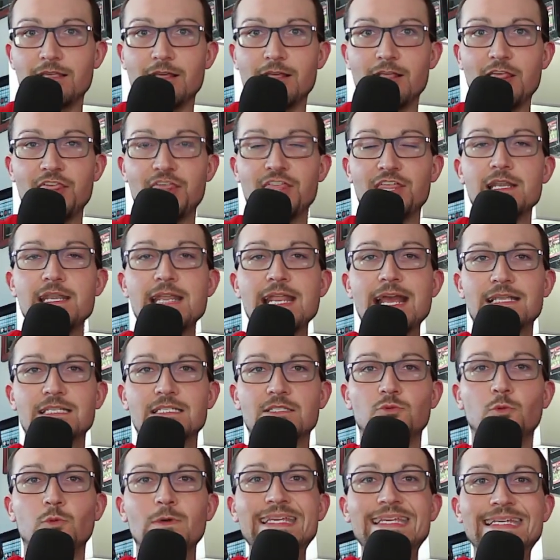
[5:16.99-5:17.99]
the
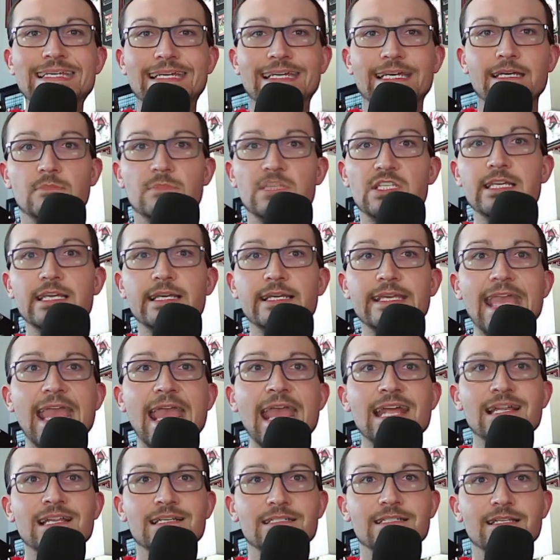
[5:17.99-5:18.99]
next week? You
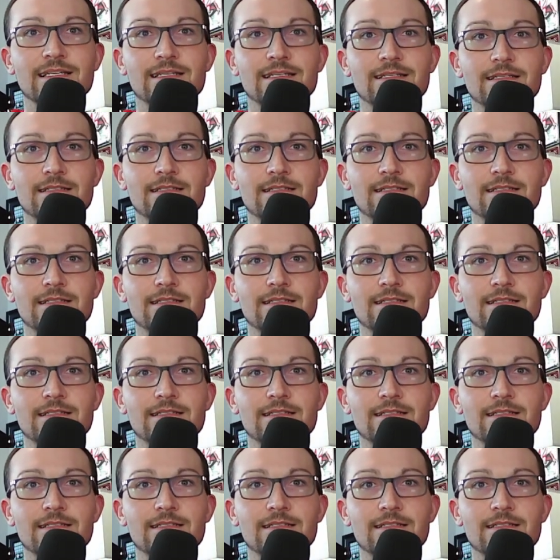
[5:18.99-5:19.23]
can't.